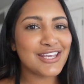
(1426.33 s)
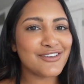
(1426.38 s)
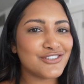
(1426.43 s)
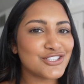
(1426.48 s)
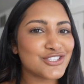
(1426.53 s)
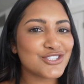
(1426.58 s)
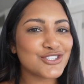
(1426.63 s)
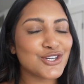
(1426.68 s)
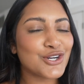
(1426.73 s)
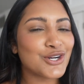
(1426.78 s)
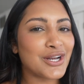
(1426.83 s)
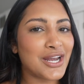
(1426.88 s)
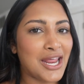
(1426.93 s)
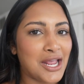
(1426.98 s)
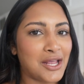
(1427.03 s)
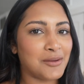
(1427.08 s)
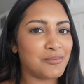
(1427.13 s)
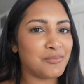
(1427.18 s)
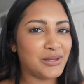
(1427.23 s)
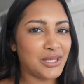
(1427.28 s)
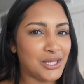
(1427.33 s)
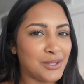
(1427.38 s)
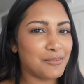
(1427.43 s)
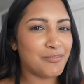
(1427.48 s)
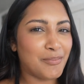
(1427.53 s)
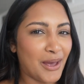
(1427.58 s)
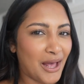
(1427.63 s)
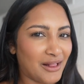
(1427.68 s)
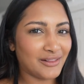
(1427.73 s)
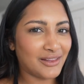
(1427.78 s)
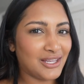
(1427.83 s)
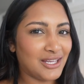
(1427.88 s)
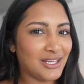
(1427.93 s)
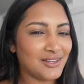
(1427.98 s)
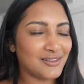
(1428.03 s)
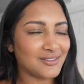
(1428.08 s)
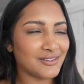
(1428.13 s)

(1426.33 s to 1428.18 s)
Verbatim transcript: Even just her name being Belly,